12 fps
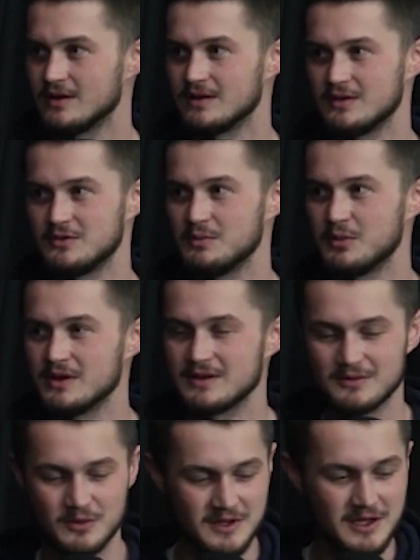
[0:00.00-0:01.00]
If you put
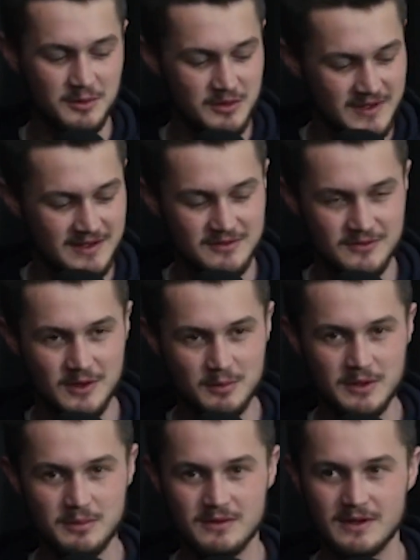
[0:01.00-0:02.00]
relatable things in front of
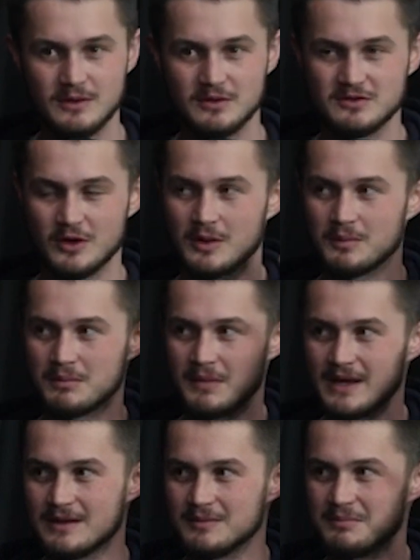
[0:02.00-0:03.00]
people, they'll start
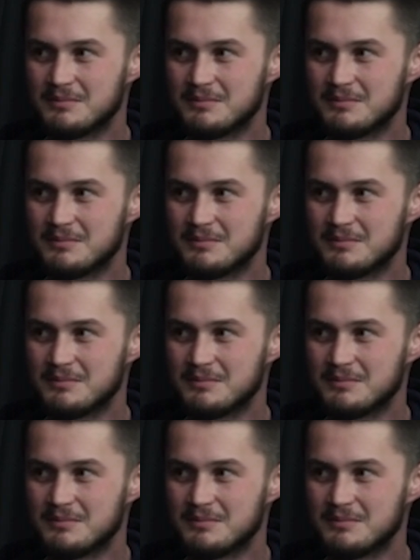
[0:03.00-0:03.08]
making